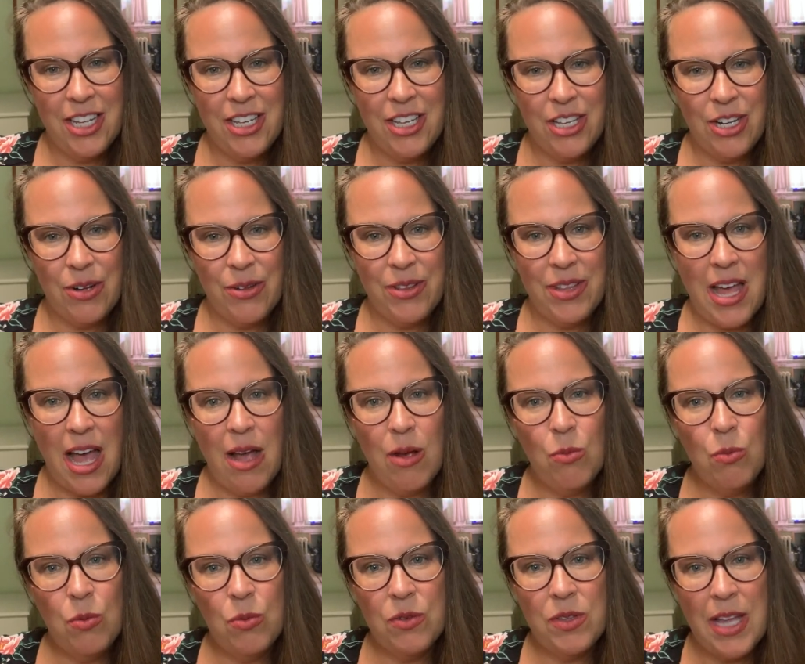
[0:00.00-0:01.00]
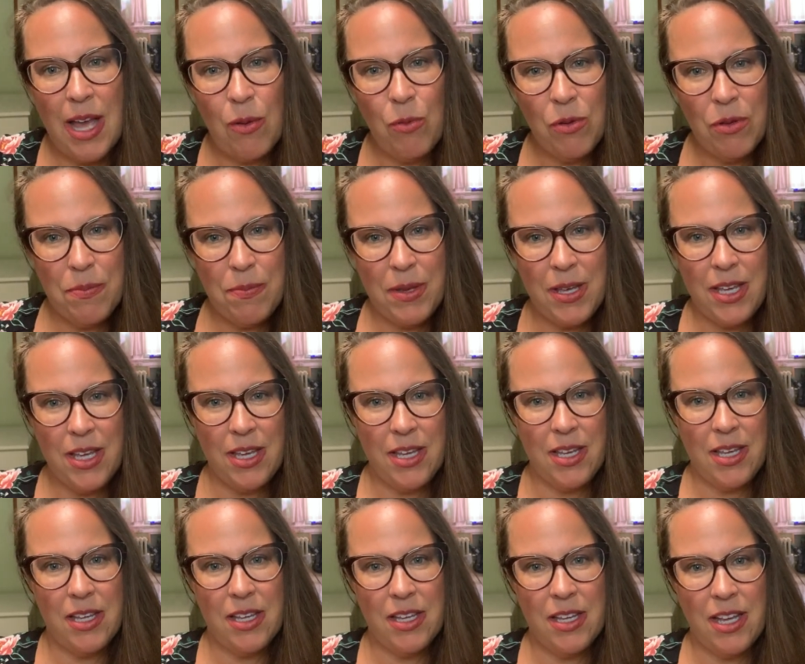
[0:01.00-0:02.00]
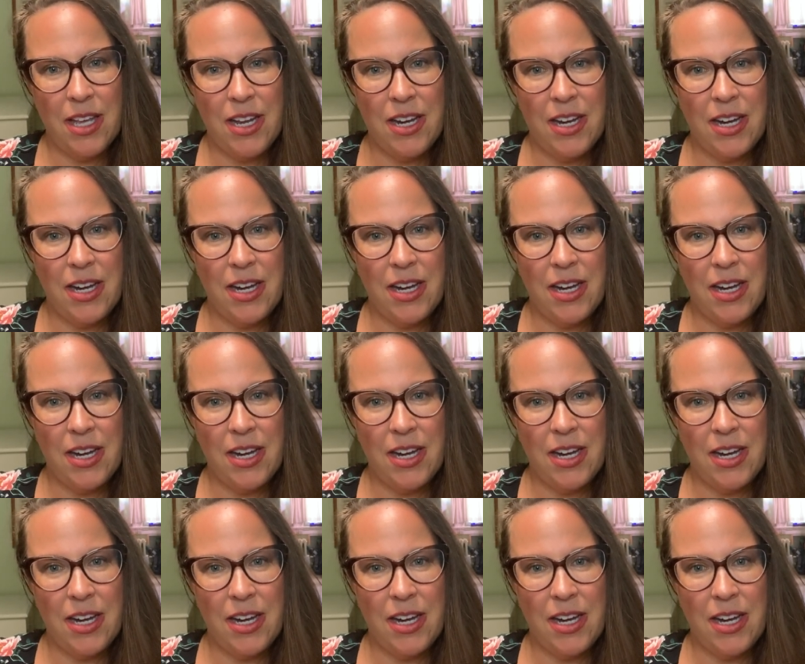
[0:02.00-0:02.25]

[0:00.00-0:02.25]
you know, that will be a